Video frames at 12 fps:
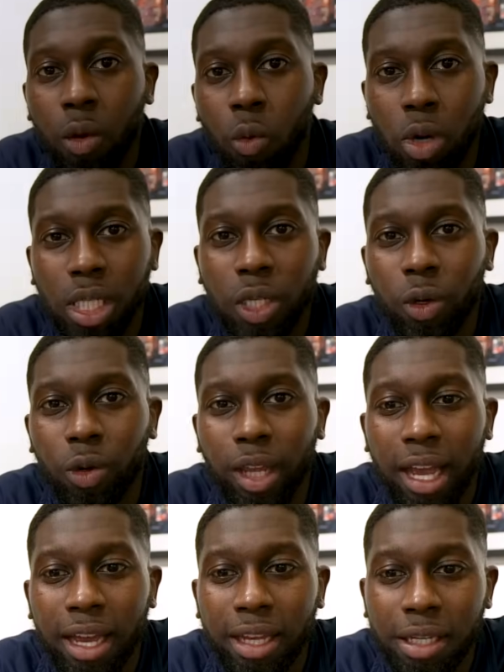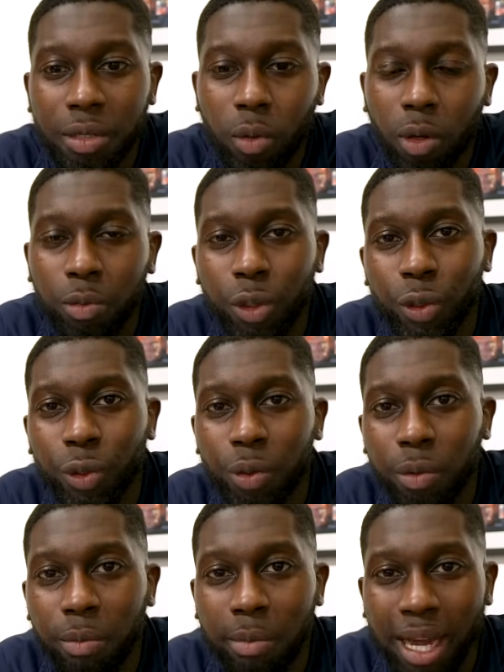What's going on, guys? Welcome to
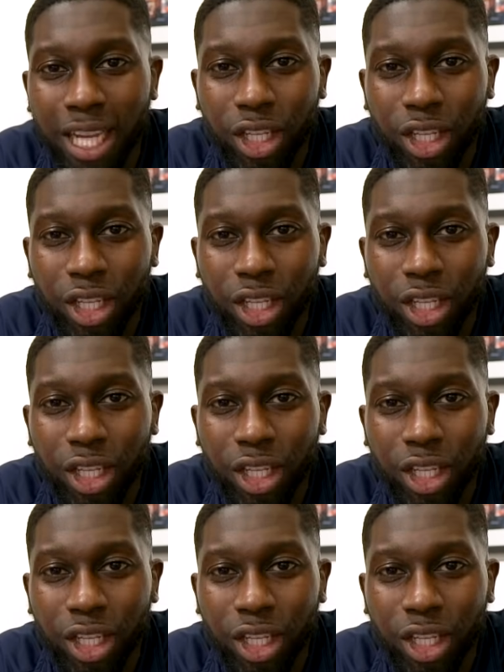my